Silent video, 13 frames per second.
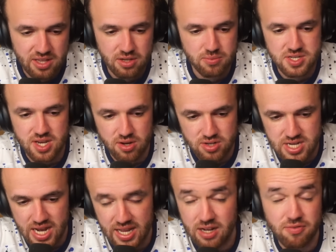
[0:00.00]
that it was
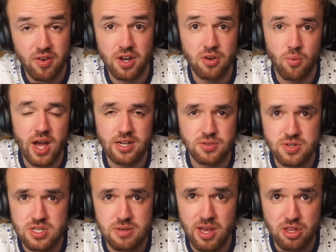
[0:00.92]
entertaining and fun to watch
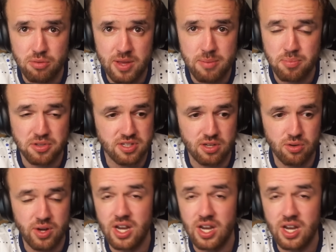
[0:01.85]
for some other people too.